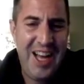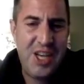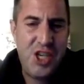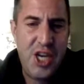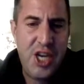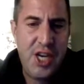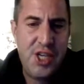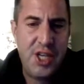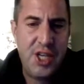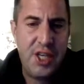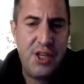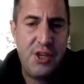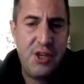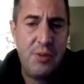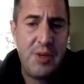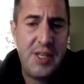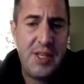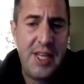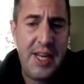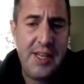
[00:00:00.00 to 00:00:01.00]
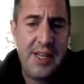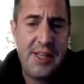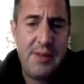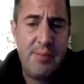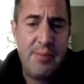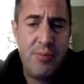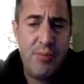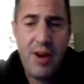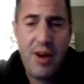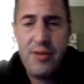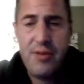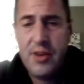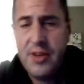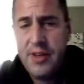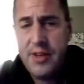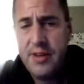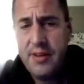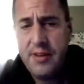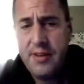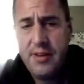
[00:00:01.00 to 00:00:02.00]
changing consumer taste and
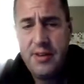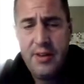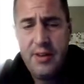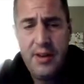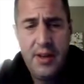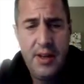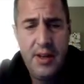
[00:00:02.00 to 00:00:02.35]
preferences,